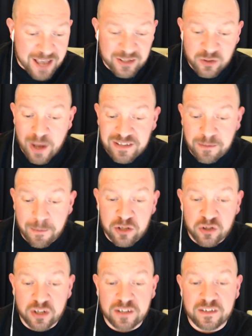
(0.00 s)
so as I
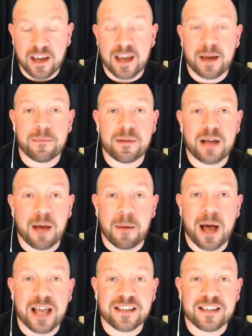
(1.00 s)
mentioned, I